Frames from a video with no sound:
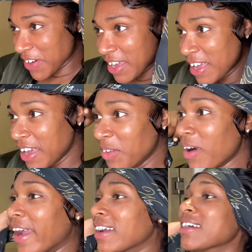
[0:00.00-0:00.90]
I say
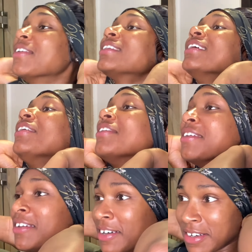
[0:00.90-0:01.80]
I'm okay with
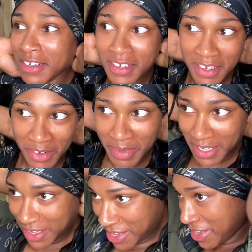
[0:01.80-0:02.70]
these edges
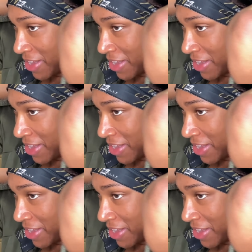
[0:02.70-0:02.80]
slash